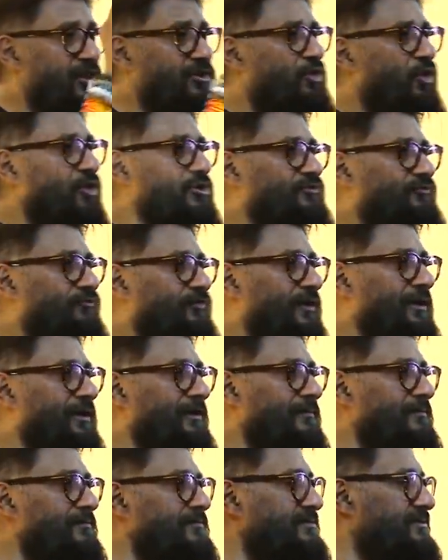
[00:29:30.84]
those
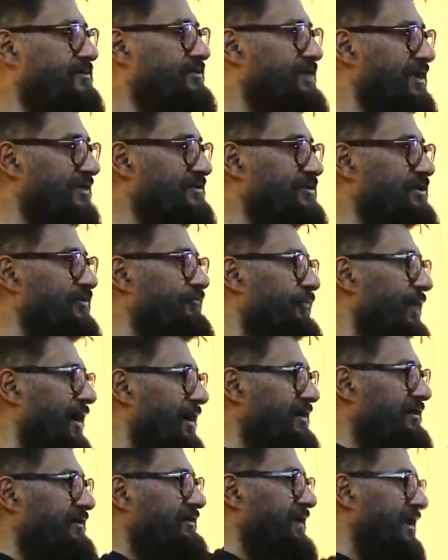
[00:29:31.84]
films
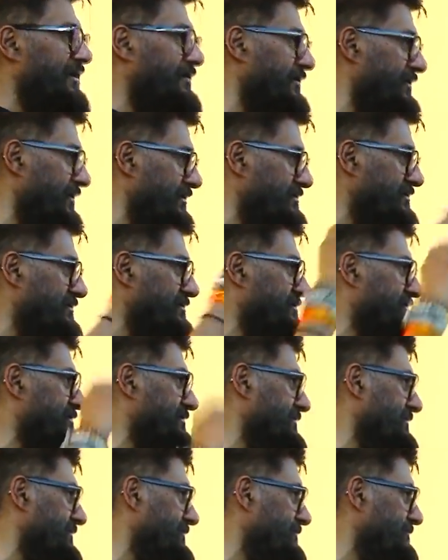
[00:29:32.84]
justified
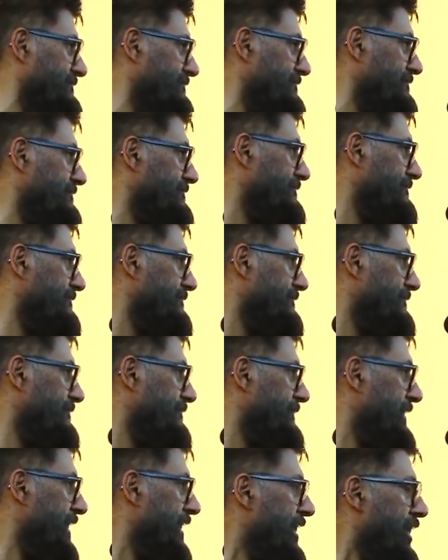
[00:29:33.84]
terrorists.
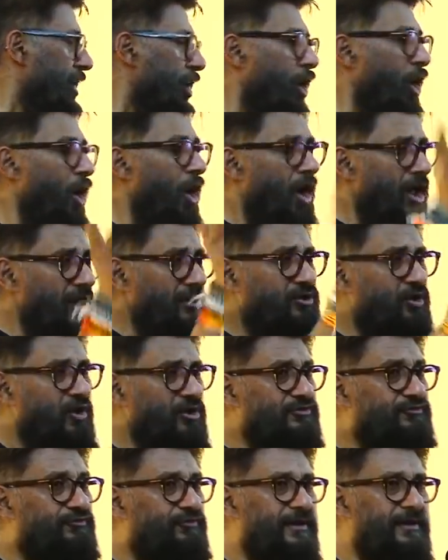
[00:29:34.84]
All
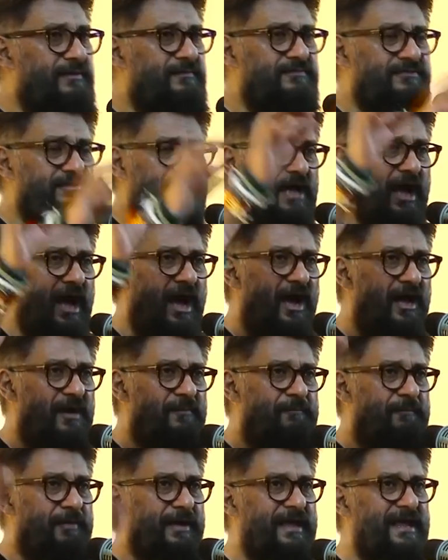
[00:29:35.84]
those films
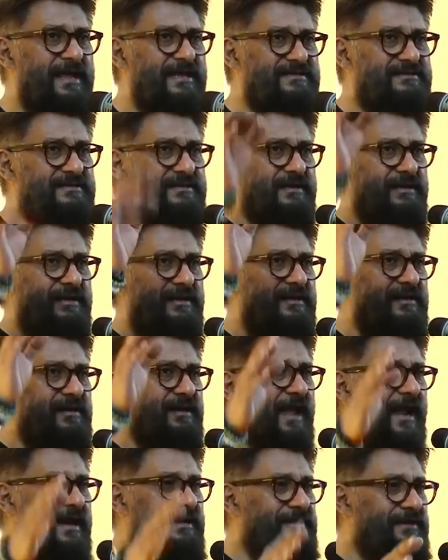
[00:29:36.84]
are based in
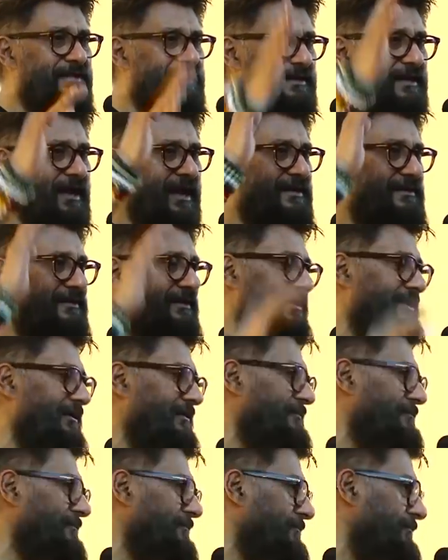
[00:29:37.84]

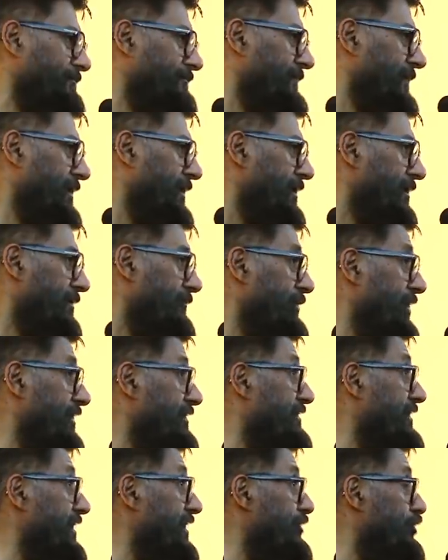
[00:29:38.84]
1990.
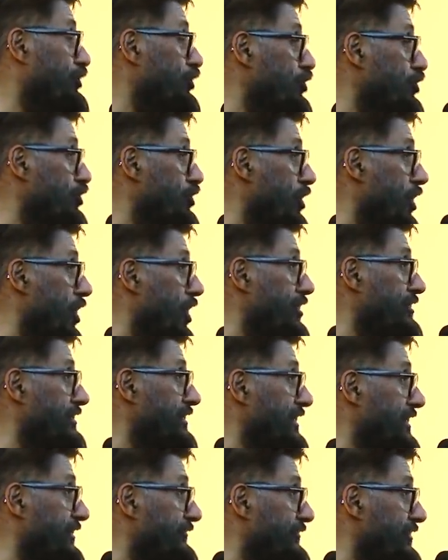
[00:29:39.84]
But they do
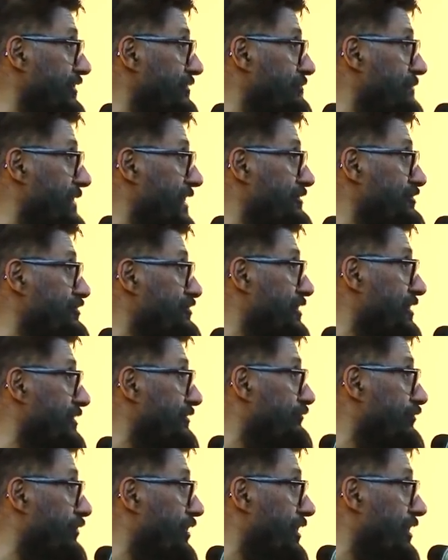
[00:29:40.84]
not even
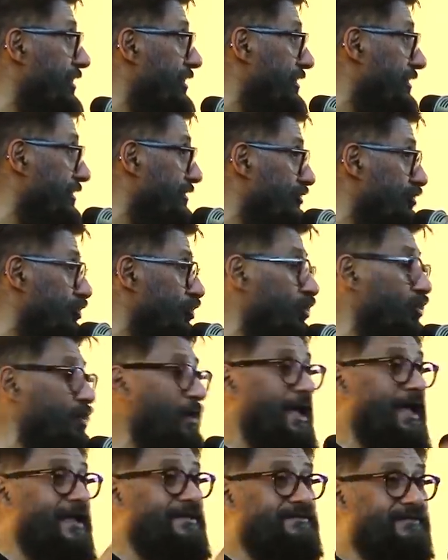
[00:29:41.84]
mention word Hindu,
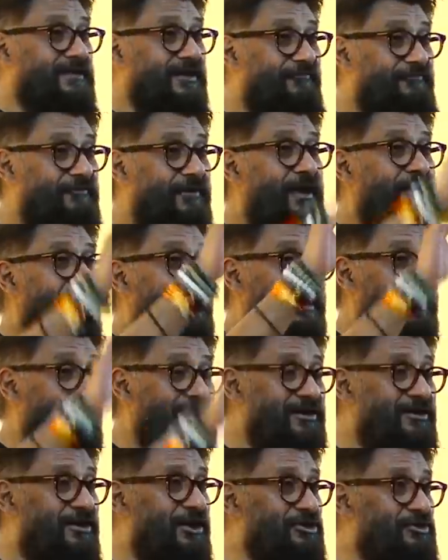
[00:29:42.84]
as if
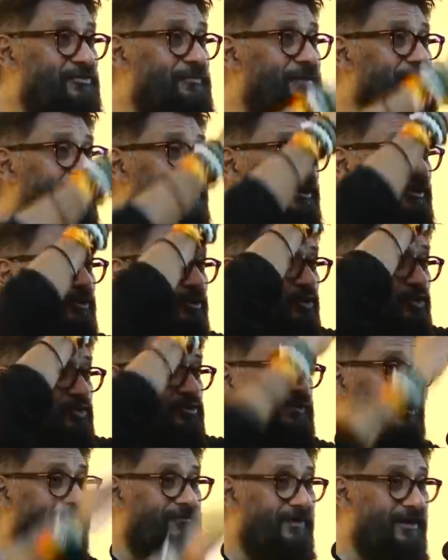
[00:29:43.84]
in Kashmir Hindus
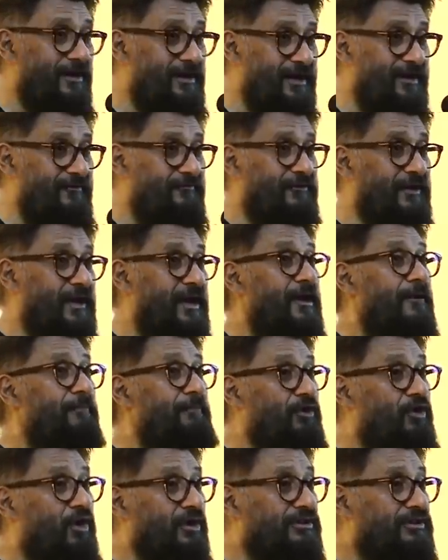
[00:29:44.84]
never lived,
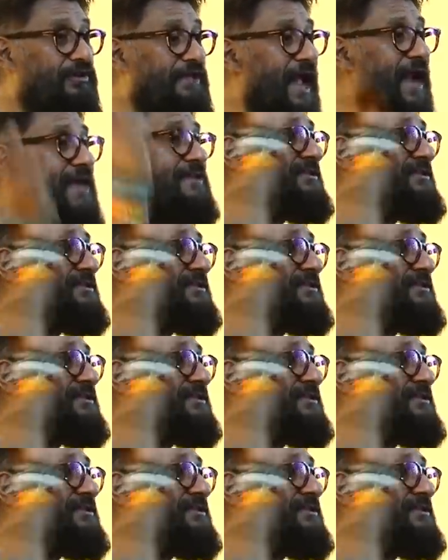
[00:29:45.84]
because that's